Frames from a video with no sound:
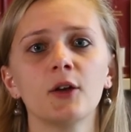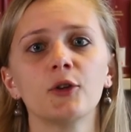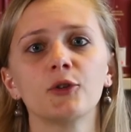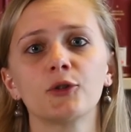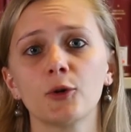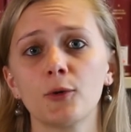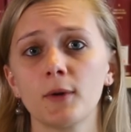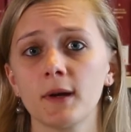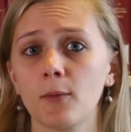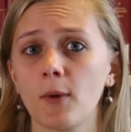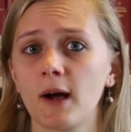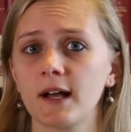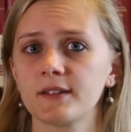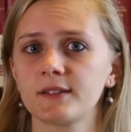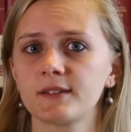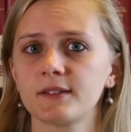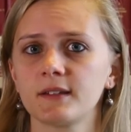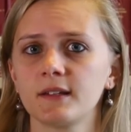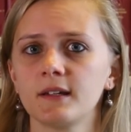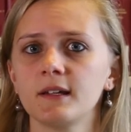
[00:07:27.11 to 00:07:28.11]
So he
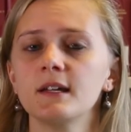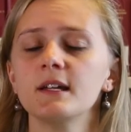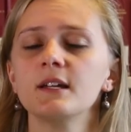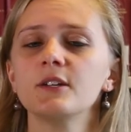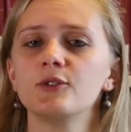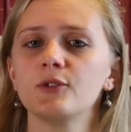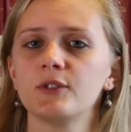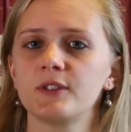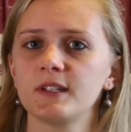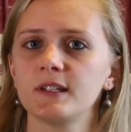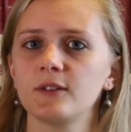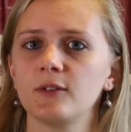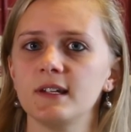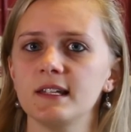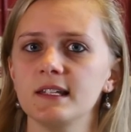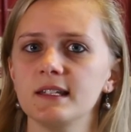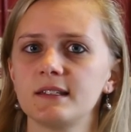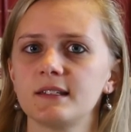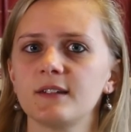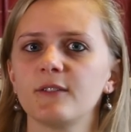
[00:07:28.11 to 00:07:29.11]
was, to say the
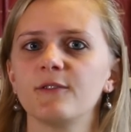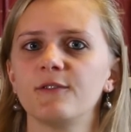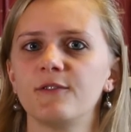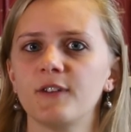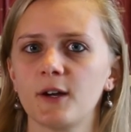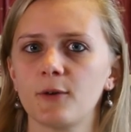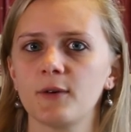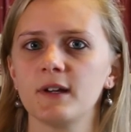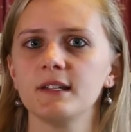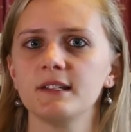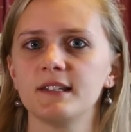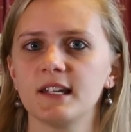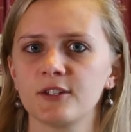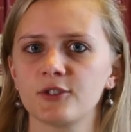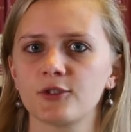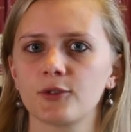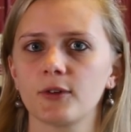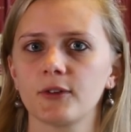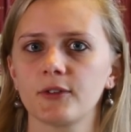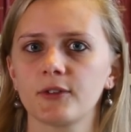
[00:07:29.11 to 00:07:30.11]
least, very
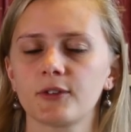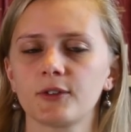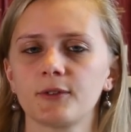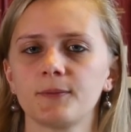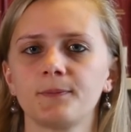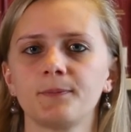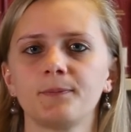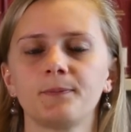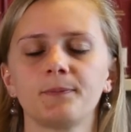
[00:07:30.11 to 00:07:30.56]
dangerous.